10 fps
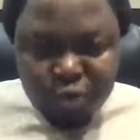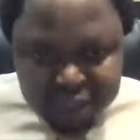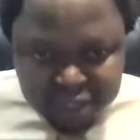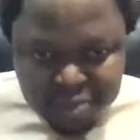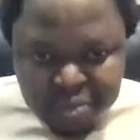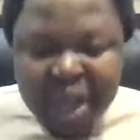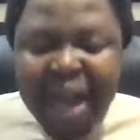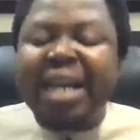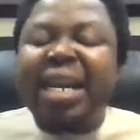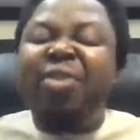it.
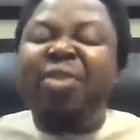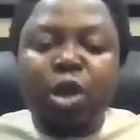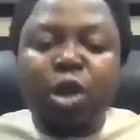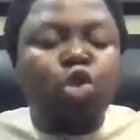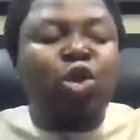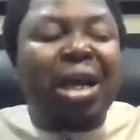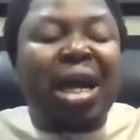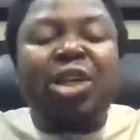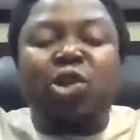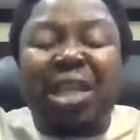And then everybody goes down
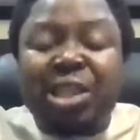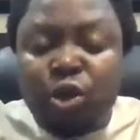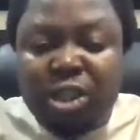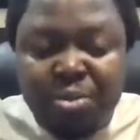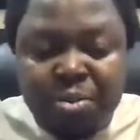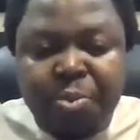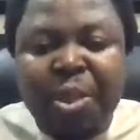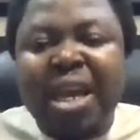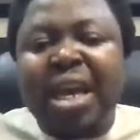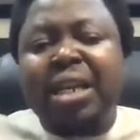and does that in your team.
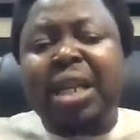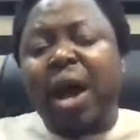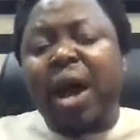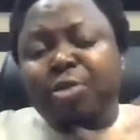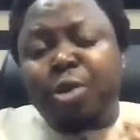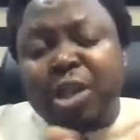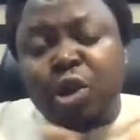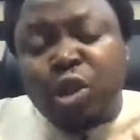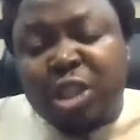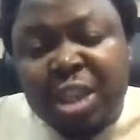Now, everybody in
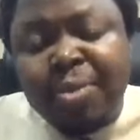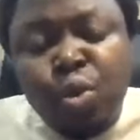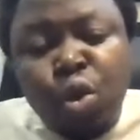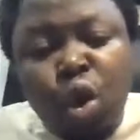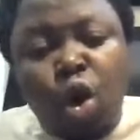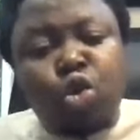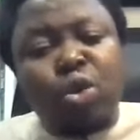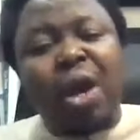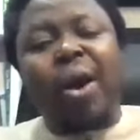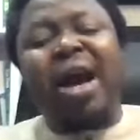your team will also
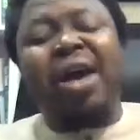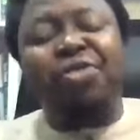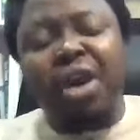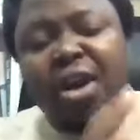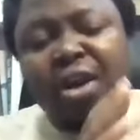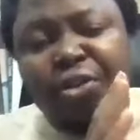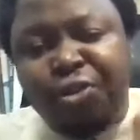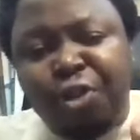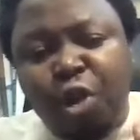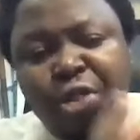now have
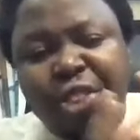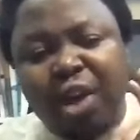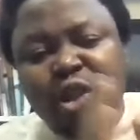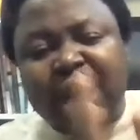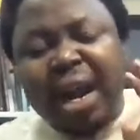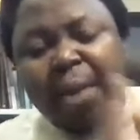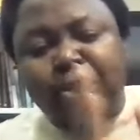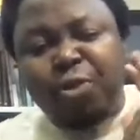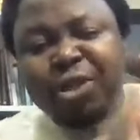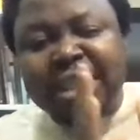4,000 naira
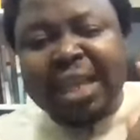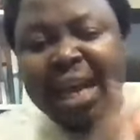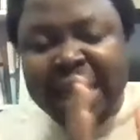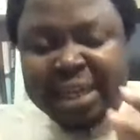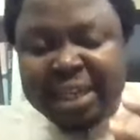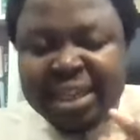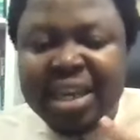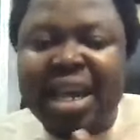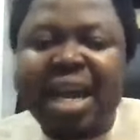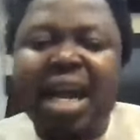profit in their hand.
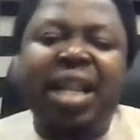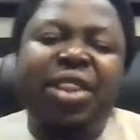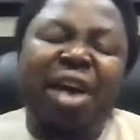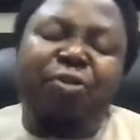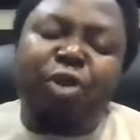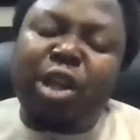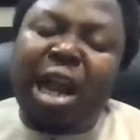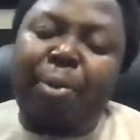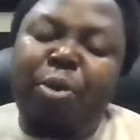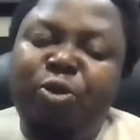That 4,000
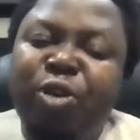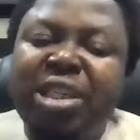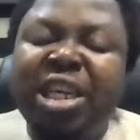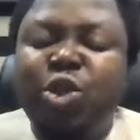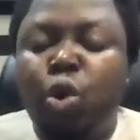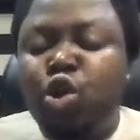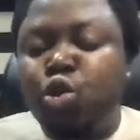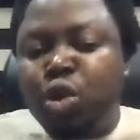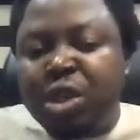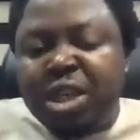naira profit is what you
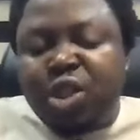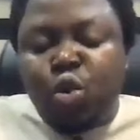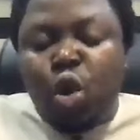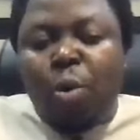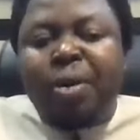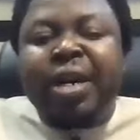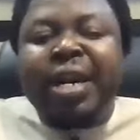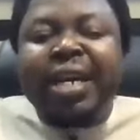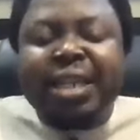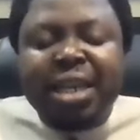would need to
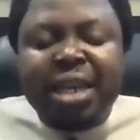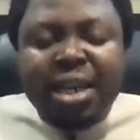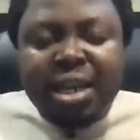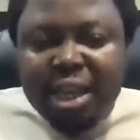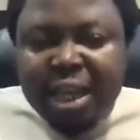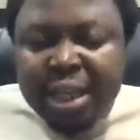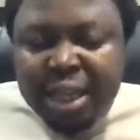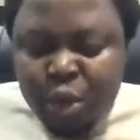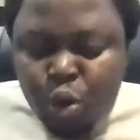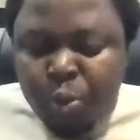upgrade in
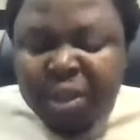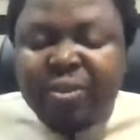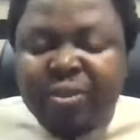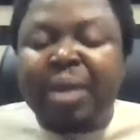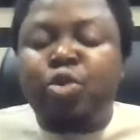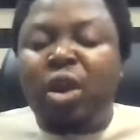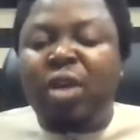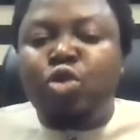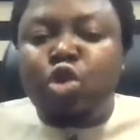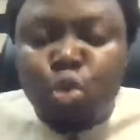the eoooperative system to
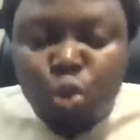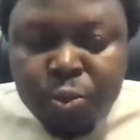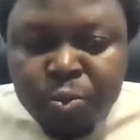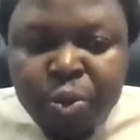level 2.